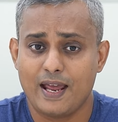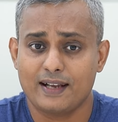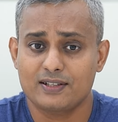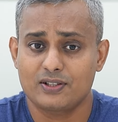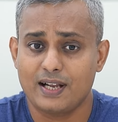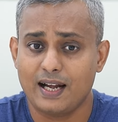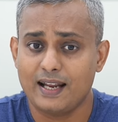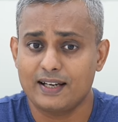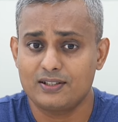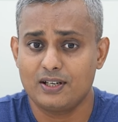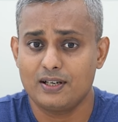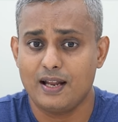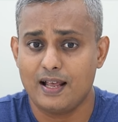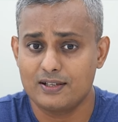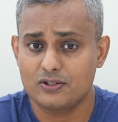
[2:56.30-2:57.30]
tax
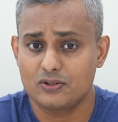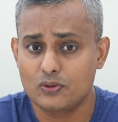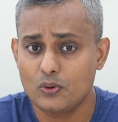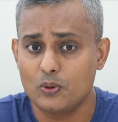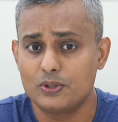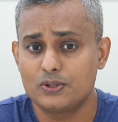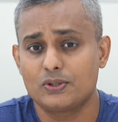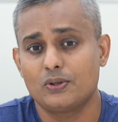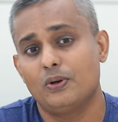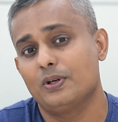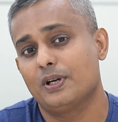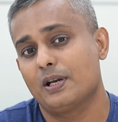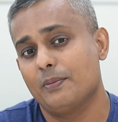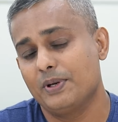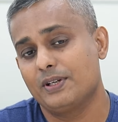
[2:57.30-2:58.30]
collected as source
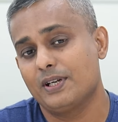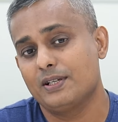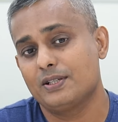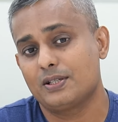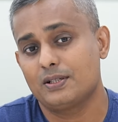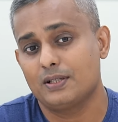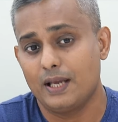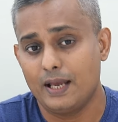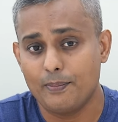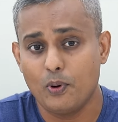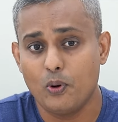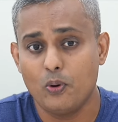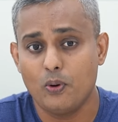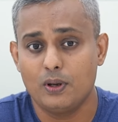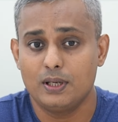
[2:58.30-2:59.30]
on remittance
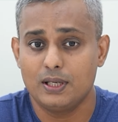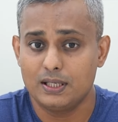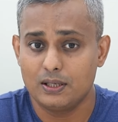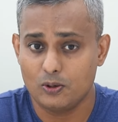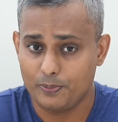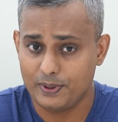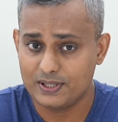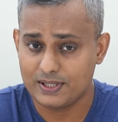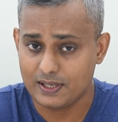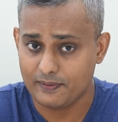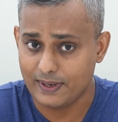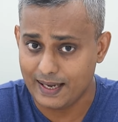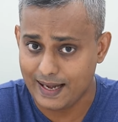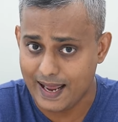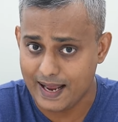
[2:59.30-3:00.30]
above rupees
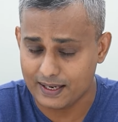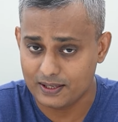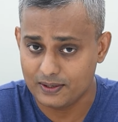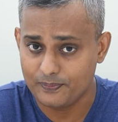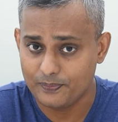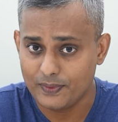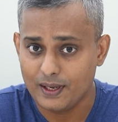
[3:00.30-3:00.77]
7 lakh.